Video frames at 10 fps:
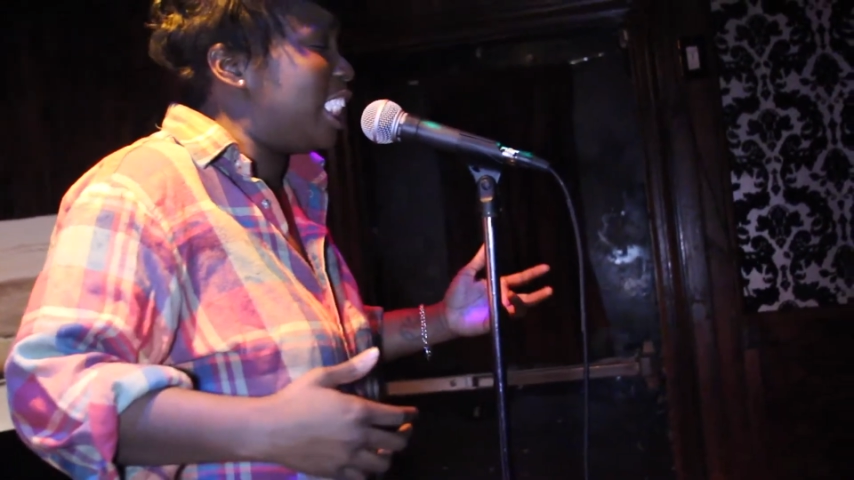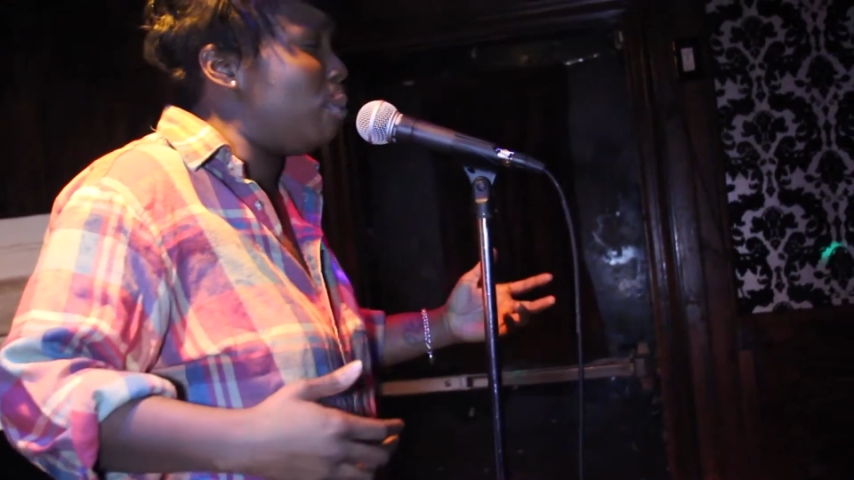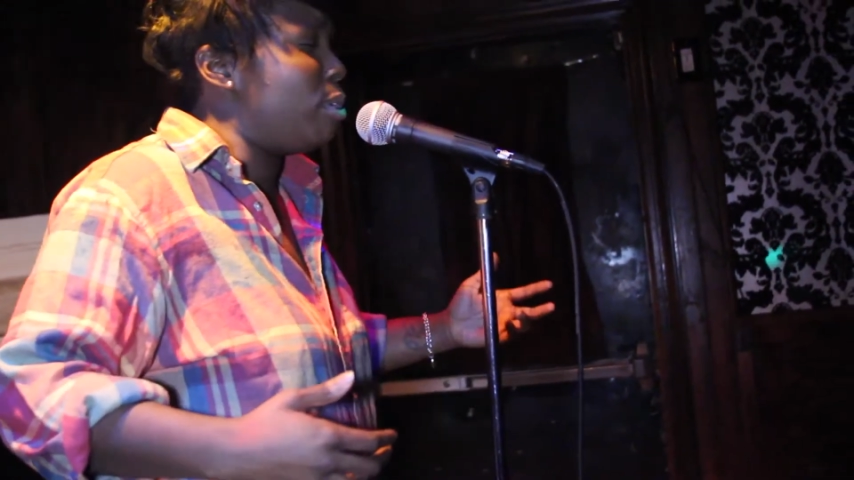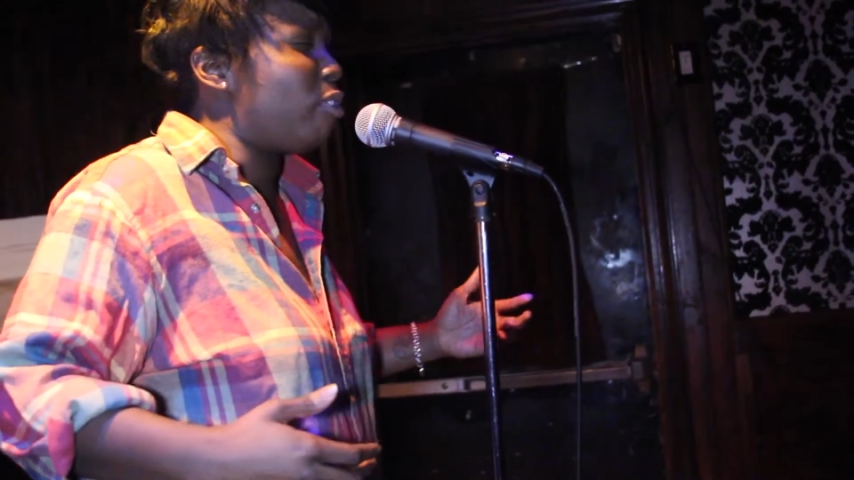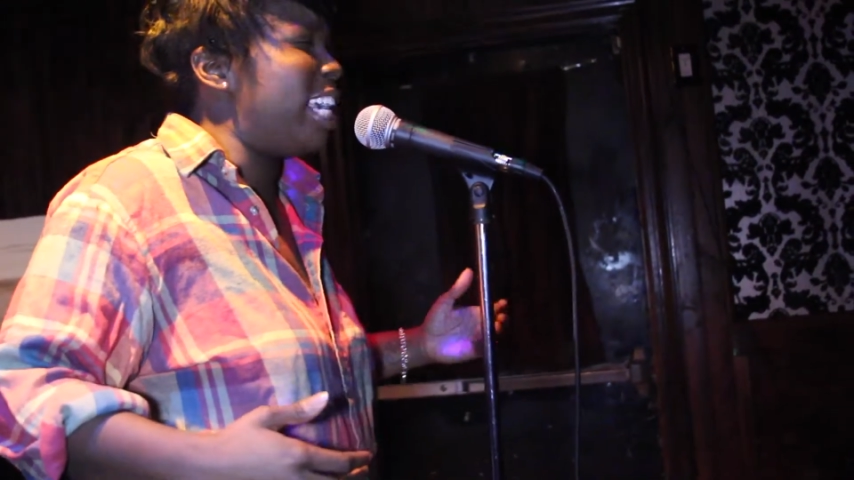
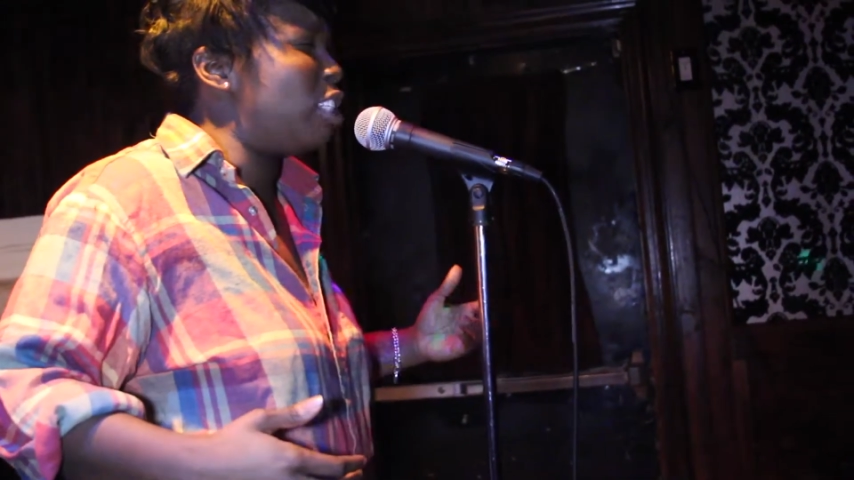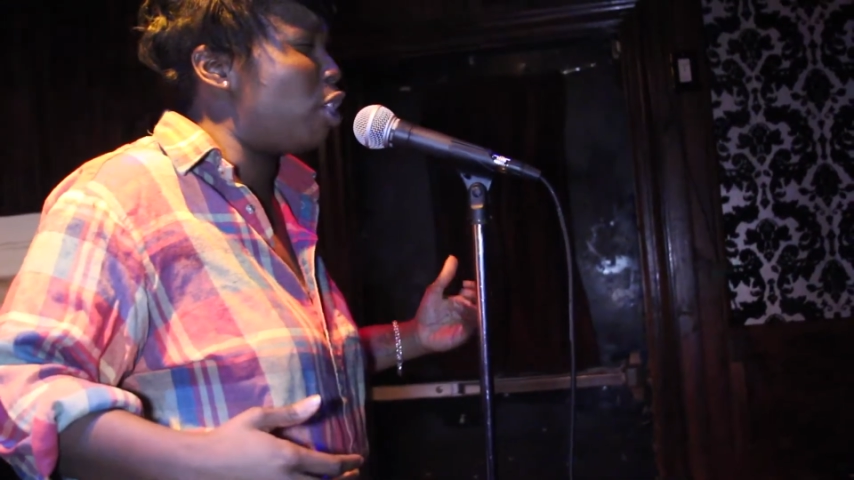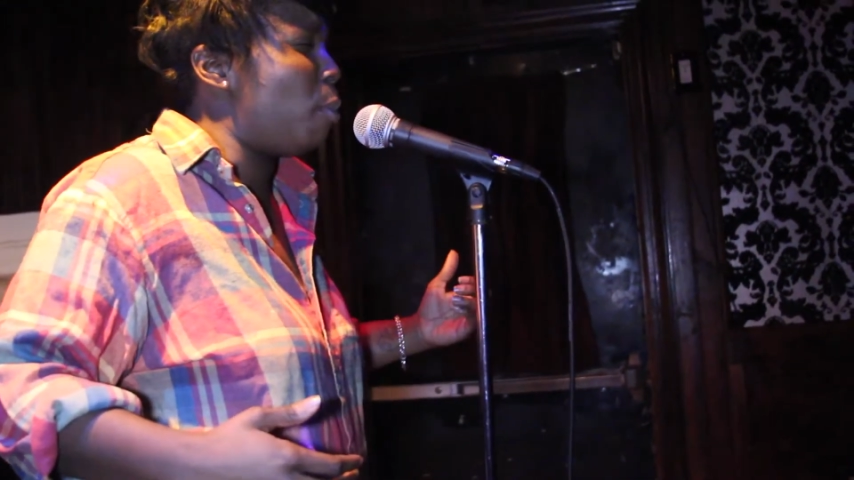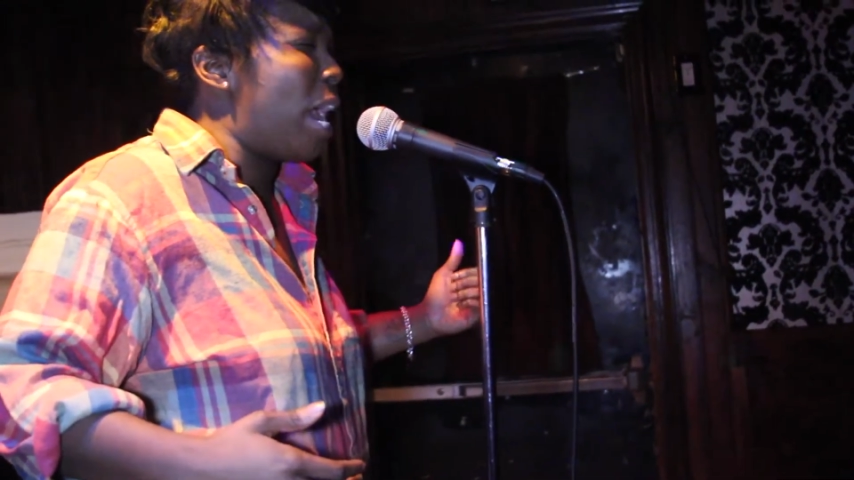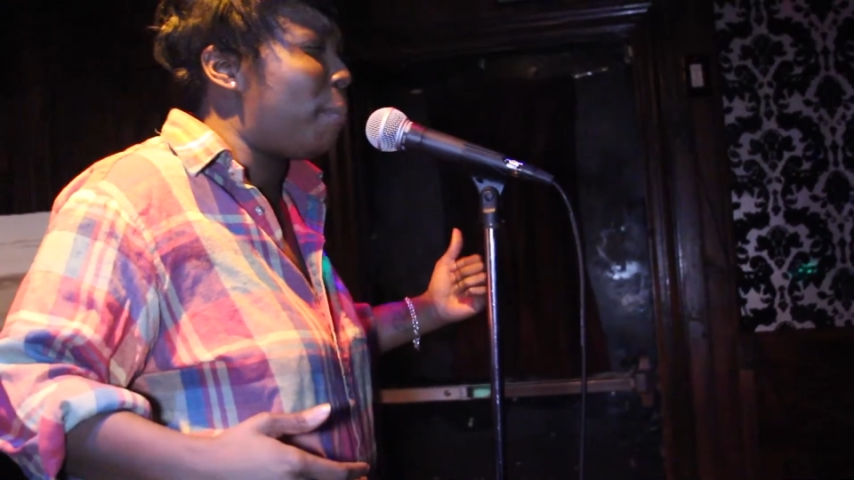she was raised
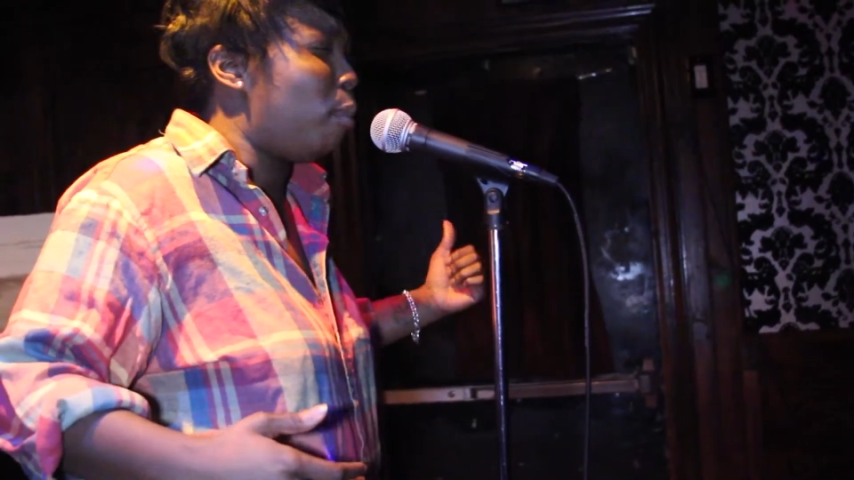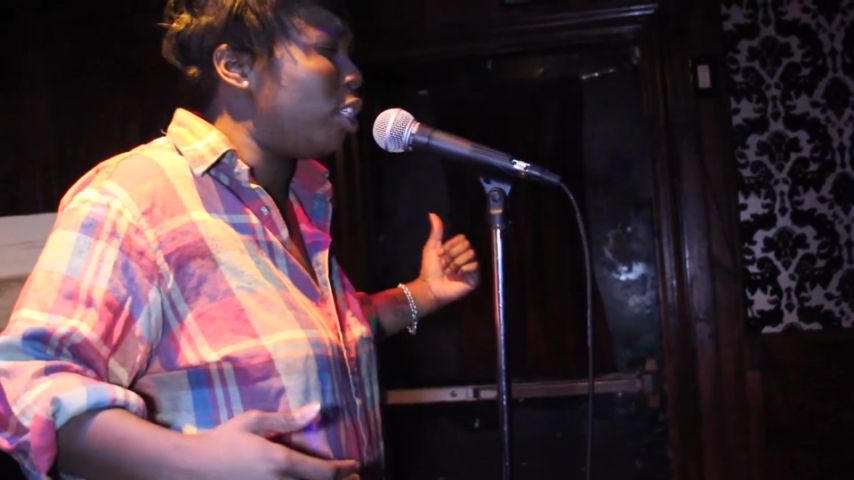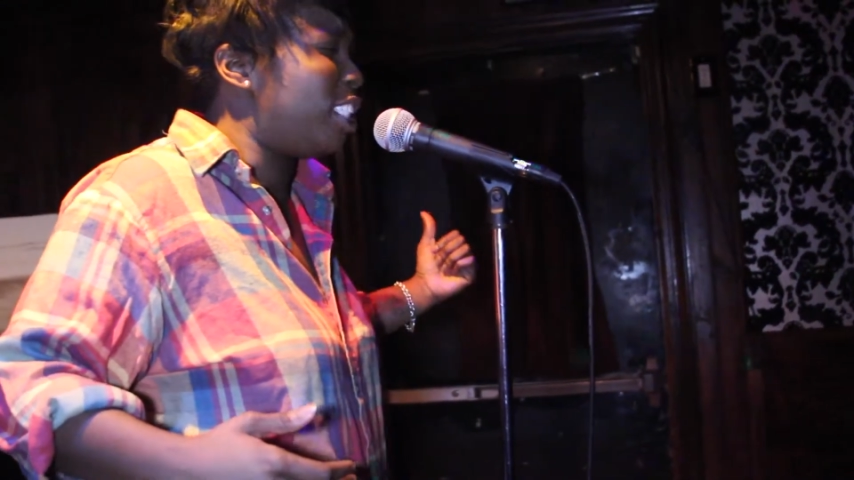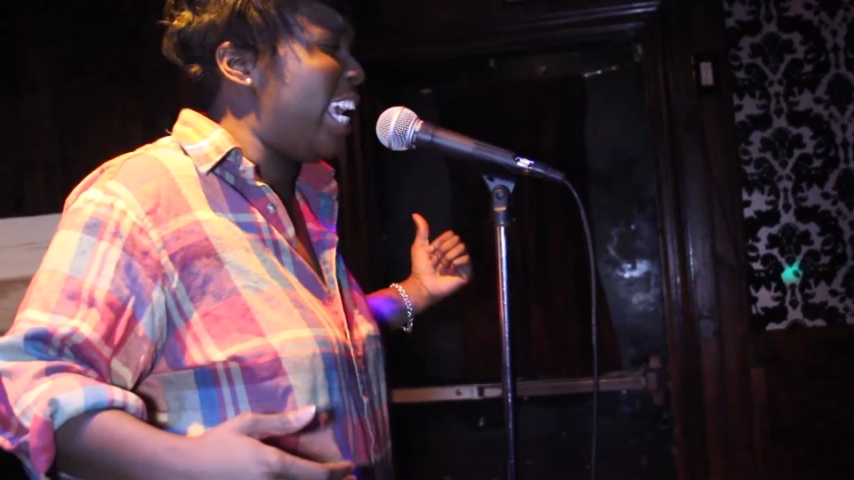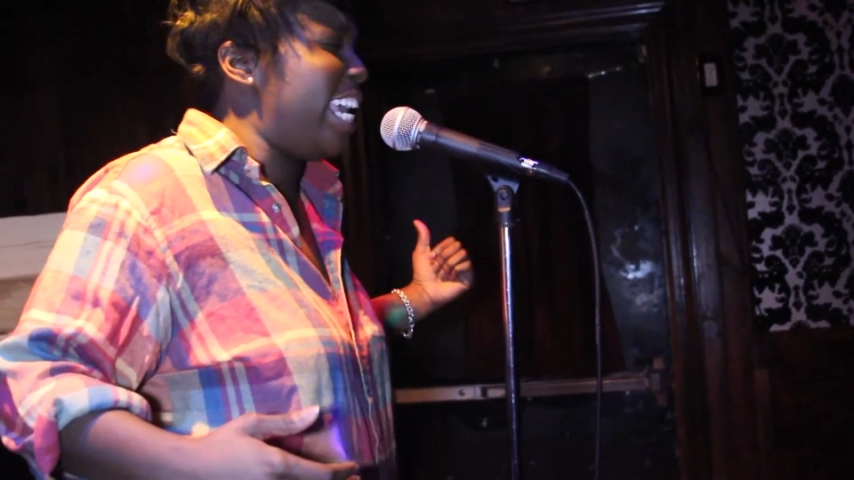on a back
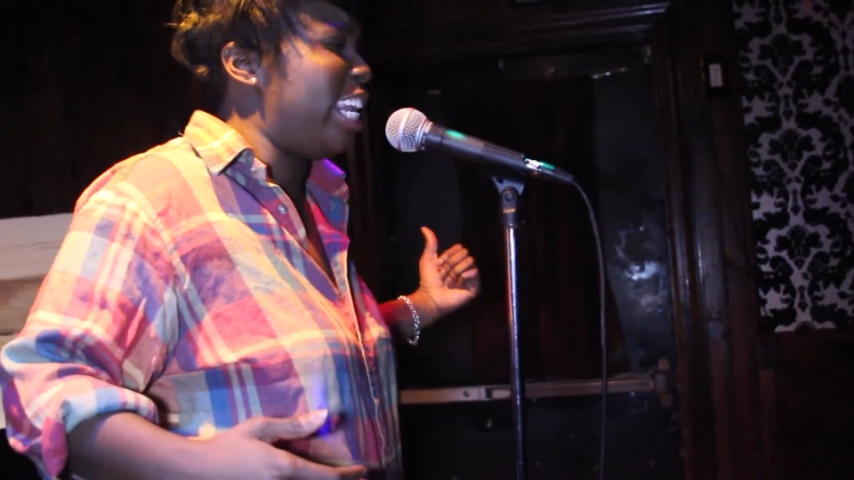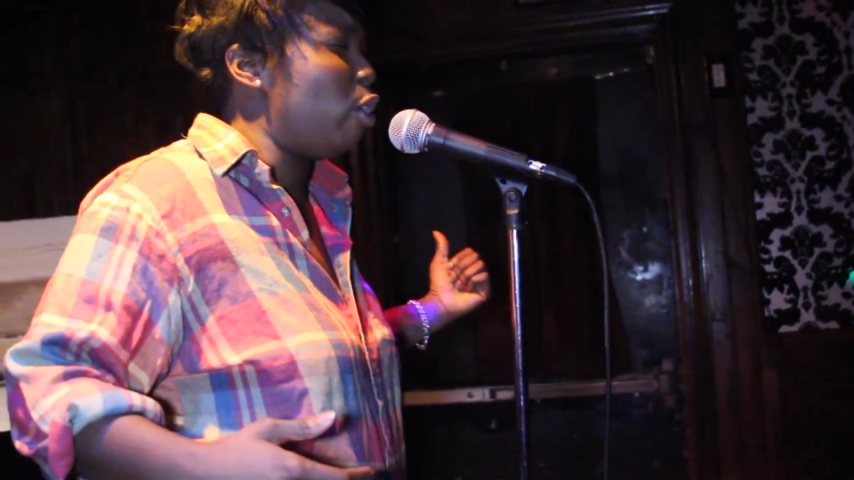porch in Ada,